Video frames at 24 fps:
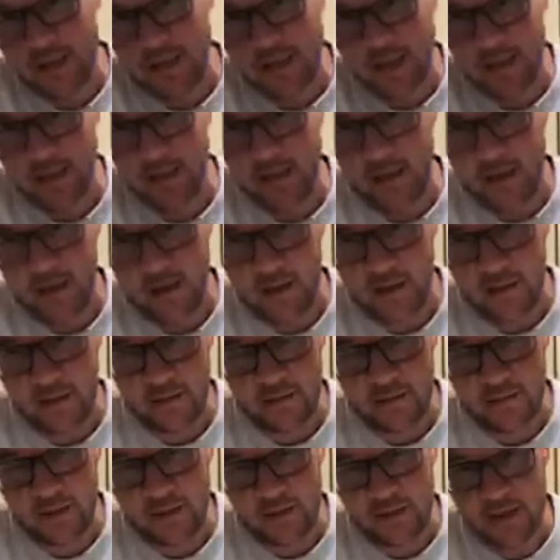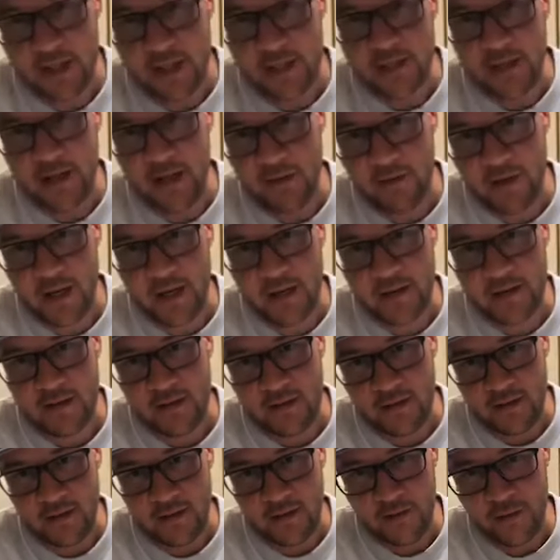Saturday. 6-day race,